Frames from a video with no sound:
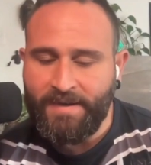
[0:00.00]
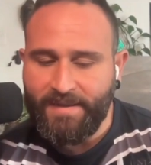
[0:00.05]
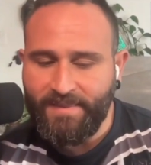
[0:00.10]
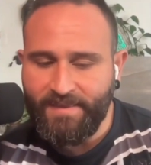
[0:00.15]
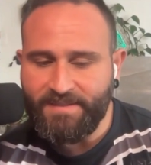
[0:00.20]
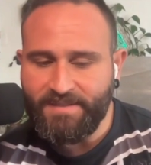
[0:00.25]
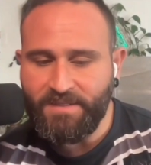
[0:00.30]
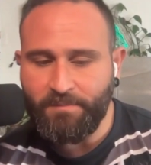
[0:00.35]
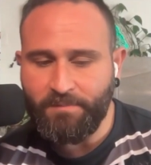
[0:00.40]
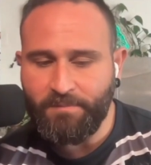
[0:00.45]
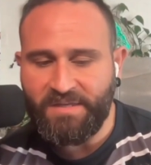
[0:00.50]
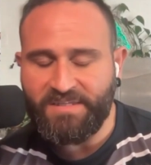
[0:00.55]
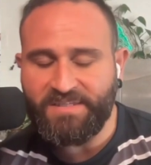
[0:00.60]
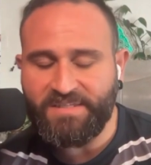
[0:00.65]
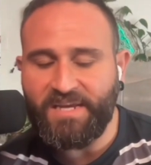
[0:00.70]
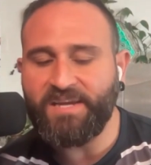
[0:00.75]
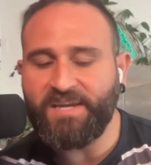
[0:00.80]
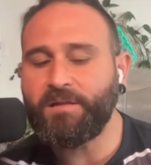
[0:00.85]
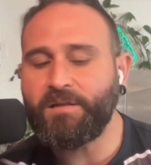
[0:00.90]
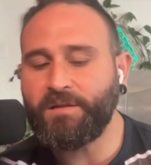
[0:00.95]
and I think that's something
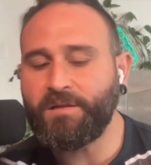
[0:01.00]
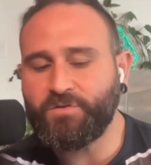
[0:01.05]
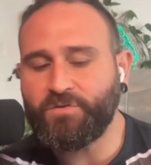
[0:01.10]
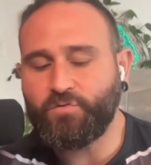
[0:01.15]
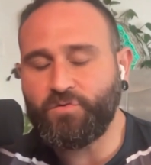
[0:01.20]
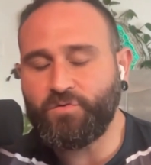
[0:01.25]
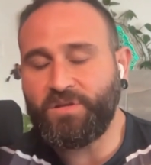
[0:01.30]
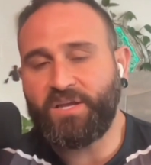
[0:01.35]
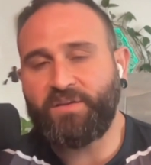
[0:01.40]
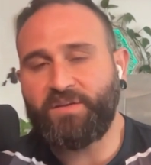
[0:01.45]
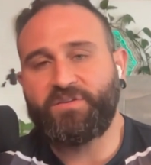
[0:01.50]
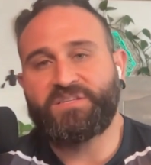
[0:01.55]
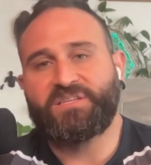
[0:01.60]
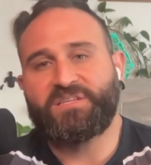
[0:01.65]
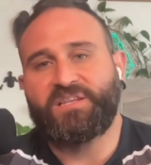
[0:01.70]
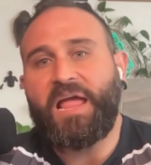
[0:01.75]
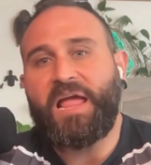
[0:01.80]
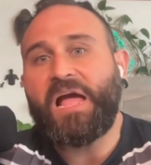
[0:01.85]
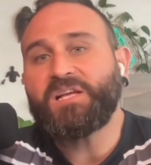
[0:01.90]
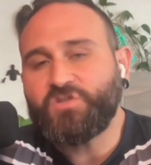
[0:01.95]
that psychedelics really give
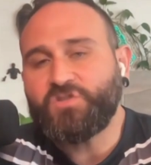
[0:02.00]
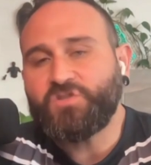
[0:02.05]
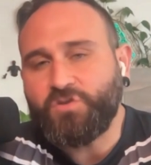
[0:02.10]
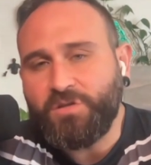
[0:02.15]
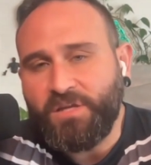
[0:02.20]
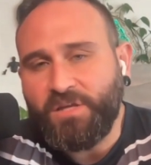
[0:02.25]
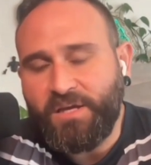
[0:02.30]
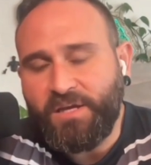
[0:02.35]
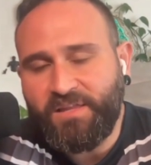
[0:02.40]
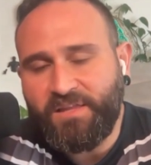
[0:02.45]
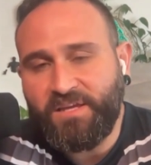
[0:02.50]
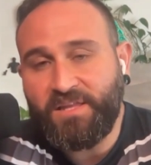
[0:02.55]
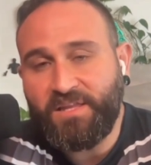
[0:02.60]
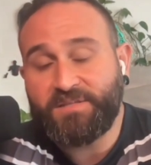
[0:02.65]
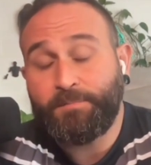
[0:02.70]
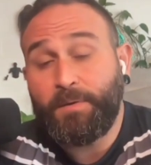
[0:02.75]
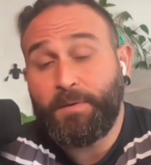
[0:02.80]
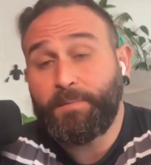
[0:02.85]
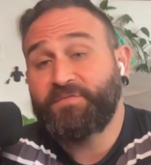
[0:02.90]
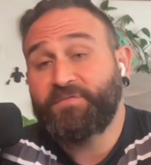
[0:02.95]
us naturally. I think
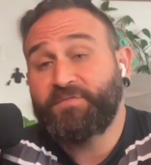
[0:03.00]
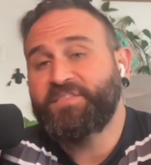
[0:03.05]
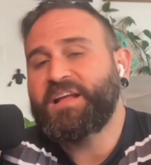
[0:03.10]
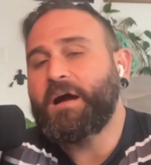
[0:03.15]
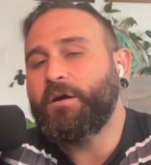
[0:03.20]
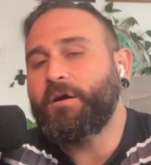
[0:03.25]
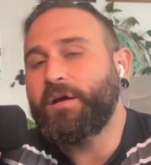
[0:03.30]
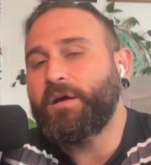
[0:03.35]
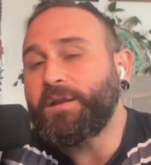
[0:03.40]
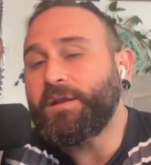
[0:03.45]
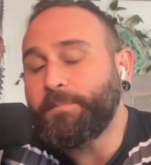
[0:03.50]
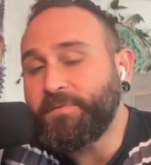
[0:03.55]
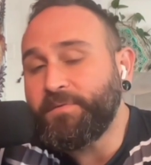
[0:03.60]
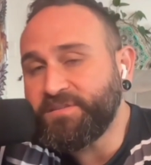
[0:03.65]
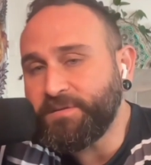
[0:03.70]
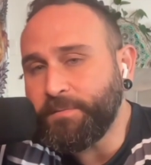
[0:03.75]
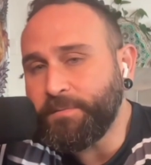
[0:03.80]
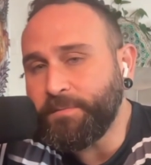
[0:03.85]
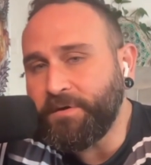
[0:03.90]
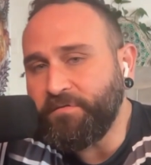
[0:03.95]
that's maybe even how
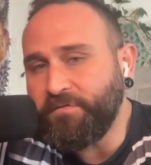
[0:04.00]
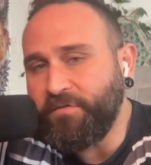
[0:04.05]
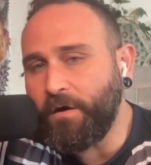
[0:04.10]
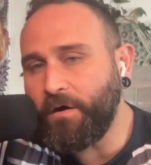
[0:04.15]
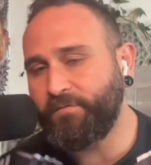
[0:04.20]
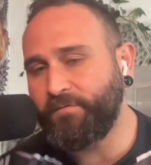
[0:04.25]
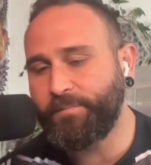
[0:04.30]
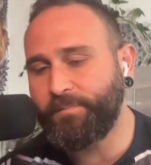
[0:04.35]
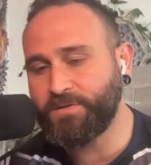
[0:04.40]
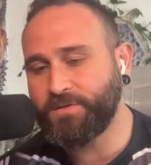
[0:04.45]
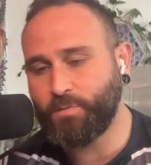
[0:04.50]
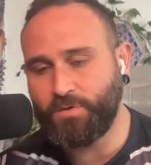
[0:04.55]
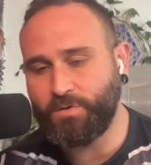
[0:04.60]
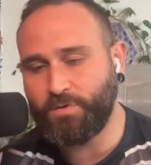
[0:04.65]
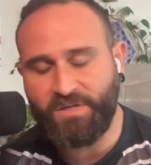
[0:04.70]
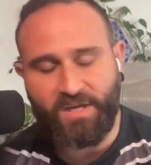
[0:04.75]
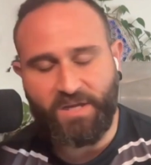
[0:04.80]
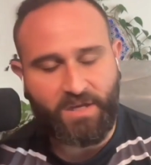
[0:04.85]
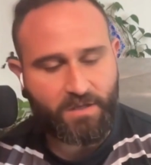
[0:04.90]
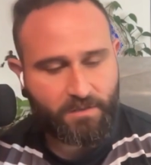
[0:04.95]
animism evolved because
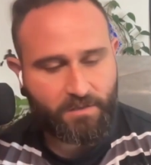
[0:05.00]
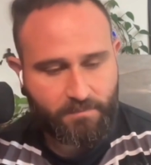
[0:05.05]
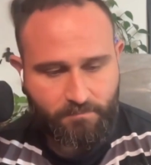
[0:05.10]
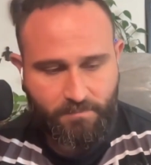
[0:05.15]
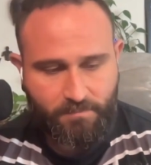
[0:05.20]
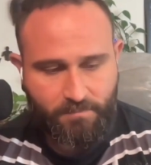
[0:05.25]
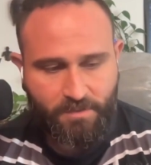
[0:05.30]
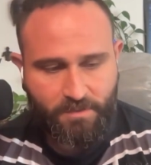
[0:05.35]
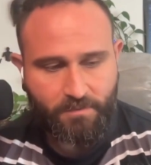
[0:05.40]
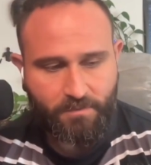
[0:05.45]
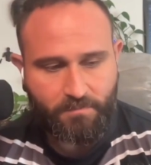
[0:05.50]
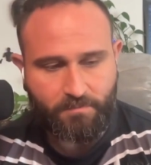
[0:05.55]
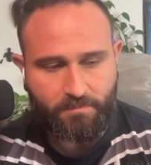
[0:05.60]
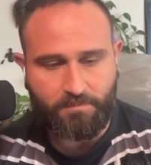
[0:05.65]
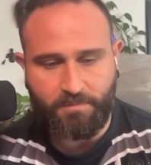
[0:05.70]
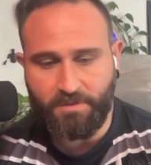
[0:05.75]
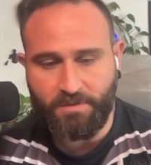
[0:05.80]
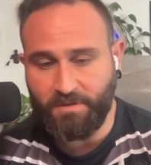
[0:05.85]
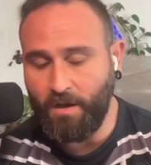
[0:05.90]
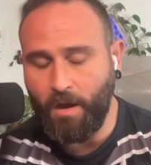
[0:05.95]
when you take a you know
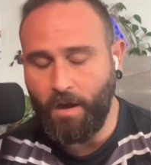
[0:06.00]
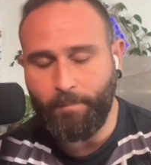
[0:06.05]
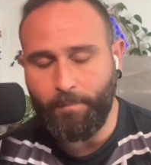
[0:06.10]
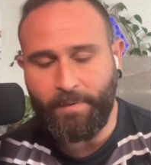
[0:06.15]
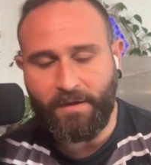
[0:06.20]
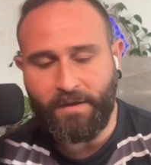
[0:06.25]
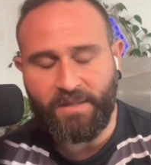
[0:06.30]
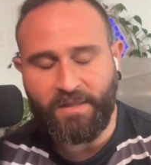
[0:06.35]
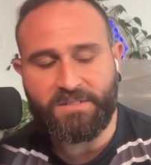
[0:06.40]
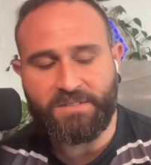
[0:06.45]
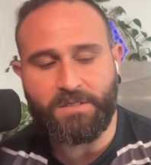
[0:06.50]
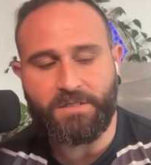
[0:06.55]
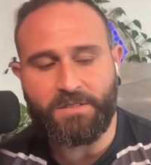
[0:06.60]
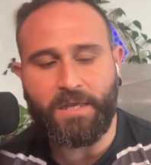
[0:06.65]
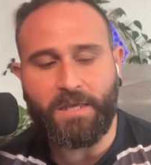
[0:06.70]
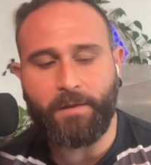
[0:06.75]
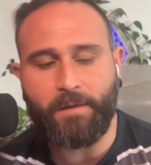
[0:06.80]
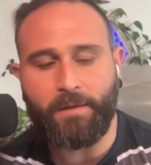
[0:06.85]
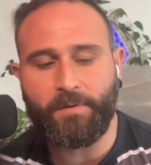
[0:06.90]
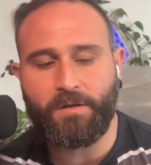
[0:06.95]
a compound like
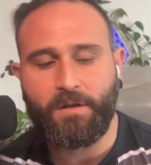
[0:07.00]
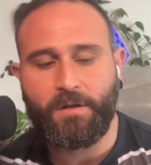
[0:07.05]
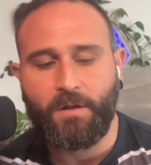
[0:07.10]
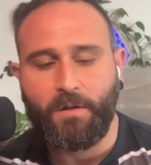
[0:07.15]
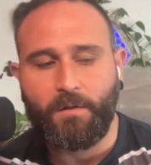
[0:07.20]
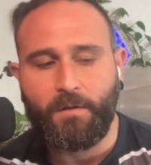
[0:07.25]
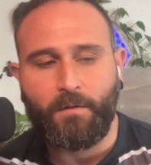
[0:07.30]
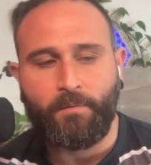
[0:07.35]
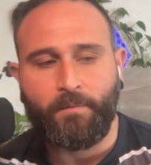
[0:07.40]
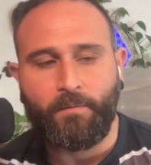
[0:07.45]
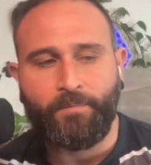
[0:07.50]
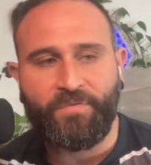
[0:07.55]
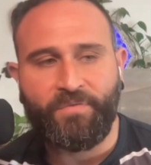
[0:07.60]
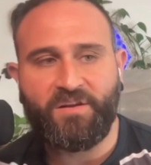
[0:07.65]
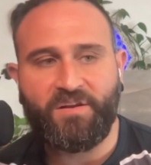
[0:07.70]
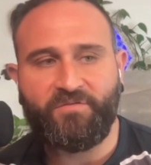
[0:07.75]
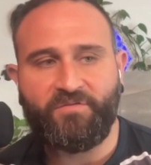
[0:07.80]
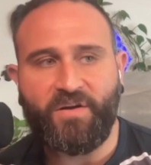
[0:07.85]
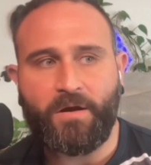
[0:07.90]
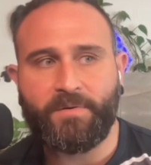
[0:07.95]
psilocybin,
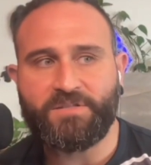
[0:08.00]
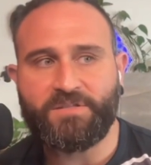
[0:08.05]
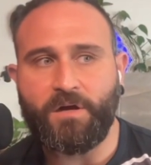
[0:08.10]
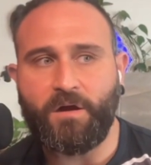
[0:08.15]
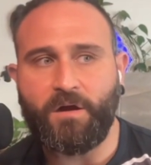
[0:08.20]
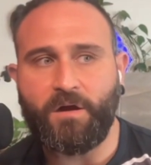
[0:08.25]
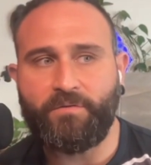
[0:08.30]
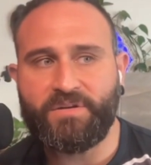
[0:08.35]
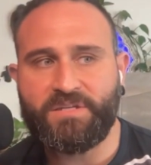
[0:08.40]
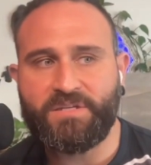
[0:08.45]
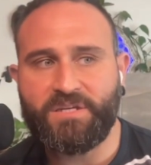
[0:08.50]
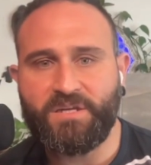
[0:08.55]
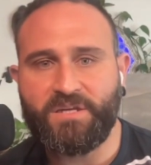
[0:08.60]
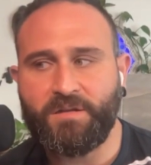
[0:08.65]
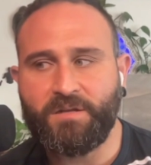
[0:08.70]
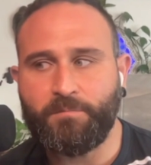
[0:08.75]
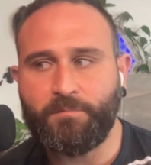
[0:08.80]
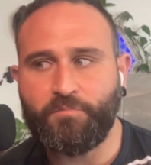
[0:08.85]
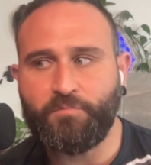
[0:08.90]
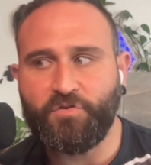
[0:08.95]
the environment's all of a
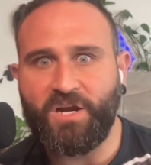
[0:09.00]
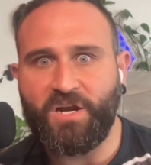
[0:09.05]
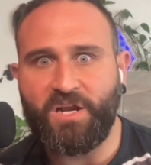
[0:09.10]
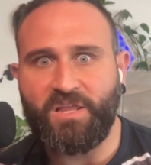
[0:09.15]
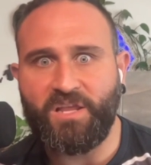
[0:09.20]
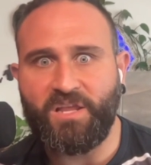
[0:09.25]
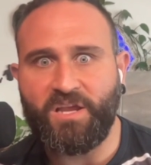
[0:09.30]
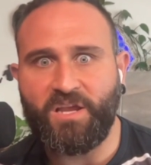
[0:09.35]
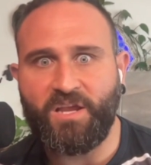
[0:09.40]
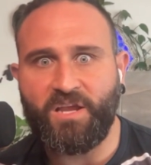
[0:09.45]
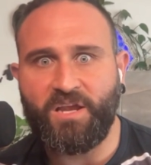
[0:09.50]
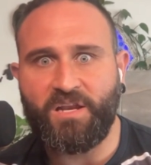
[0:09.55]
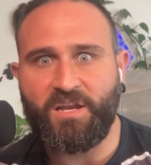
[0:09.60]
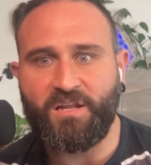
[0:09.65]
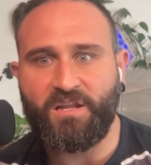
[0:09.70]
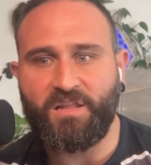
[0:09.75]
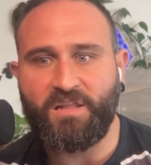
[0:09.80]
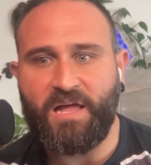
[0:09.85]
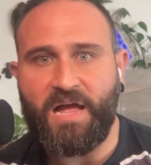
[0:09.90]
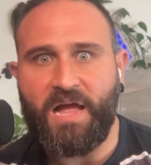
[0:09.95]
sudden breathing
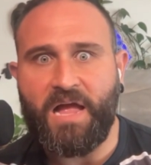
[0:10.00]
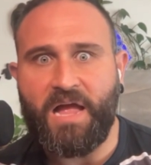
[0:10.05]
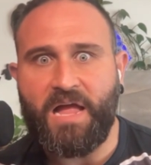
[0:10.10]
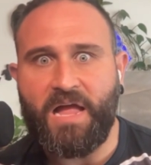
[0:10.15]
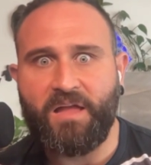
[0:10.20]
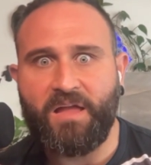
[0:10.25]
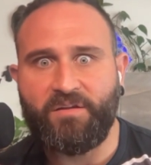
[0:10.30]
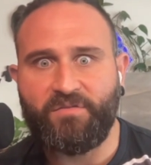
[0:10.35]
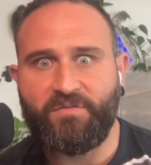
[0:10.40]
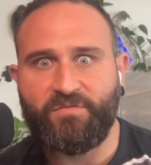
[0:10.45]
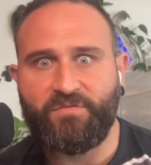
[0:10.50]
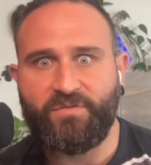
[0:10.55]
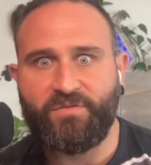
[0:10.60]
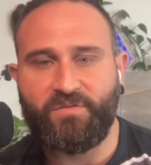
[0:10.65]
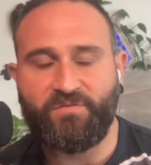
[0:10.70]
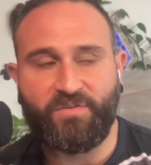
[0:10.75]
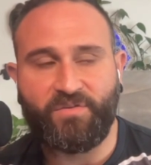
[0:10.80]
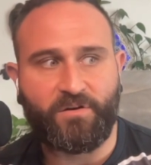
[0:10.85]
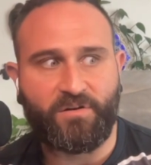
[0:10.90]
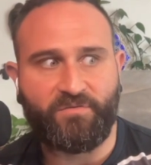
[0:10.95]
and alive
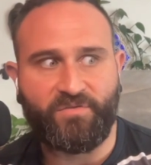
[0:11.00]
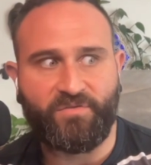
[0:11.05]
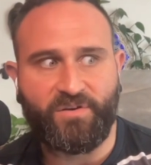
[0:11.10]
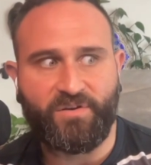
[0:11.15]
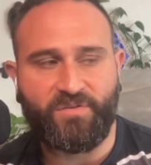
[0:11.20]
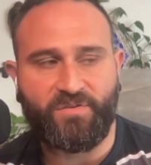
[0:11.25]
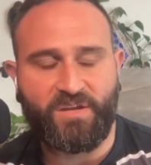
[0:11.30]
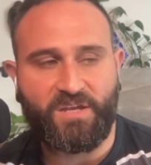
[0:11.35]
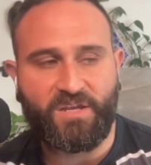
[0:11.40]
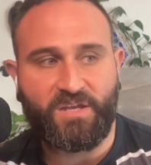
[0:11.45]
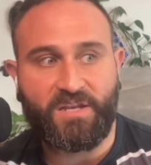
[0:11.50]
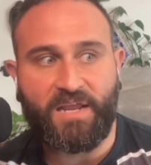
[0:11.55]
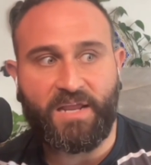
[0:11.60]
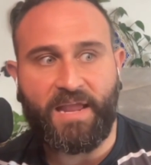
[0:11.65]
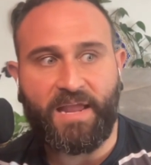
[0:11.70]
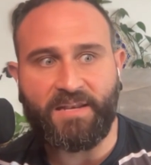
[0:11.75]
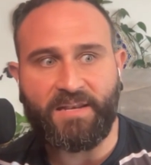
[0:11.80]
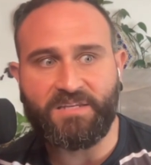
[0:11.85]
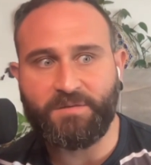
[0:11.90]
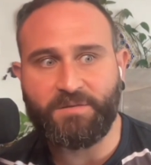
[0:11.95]
and very vivid
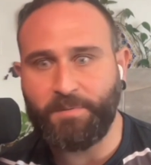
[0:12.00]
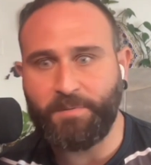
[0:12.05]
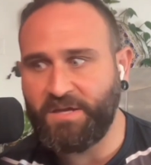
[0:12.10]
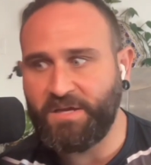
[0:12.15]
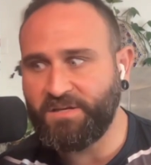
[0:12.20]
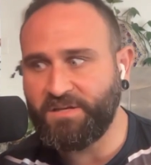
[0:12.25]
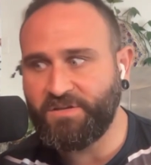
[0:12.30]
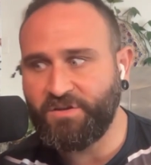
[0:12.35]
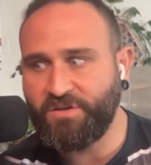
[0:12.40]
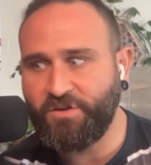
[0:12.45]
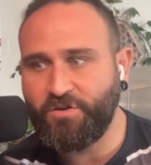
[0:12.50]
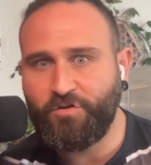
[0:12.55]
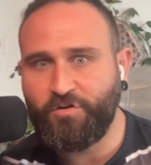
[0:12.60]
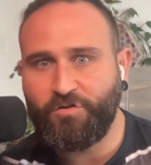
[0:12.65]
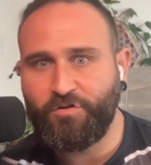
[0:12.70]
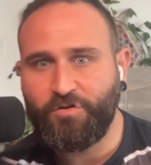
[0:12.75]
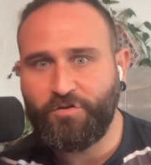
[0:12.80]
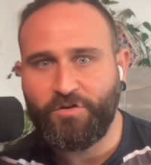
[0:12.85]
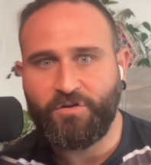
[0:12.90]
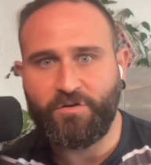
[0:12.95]
and speaking to
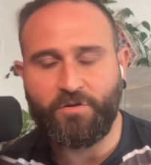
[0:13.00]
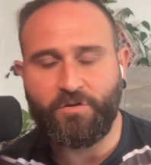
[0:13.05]
you.